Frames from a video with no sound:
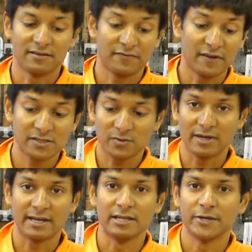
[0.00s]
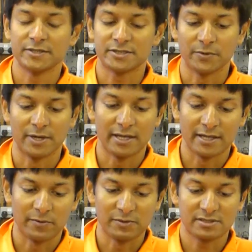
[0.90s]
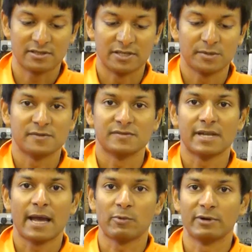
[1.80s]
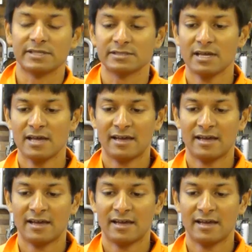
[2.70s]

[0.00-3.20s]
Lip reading: and the first one I alluded to earlier was the use of snap rings.